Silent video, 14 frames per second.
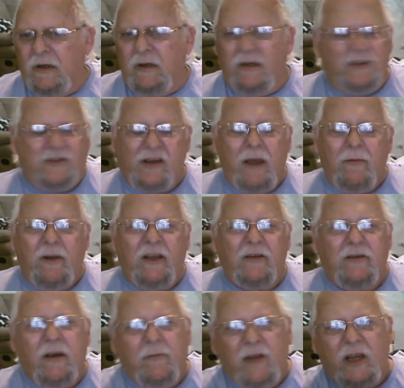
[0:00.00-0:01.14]
The
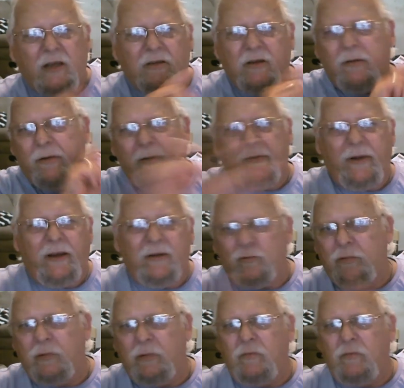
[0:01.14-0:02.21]
summer, but we